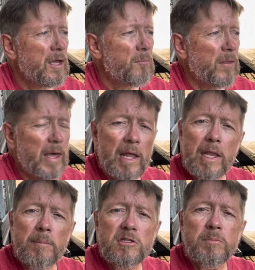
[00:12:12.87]
But that
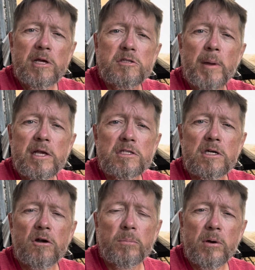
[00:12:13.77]
limits my space to
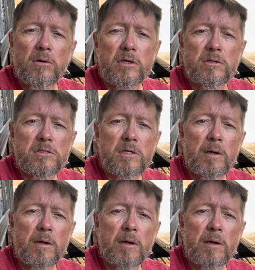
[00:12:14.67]
grow produce.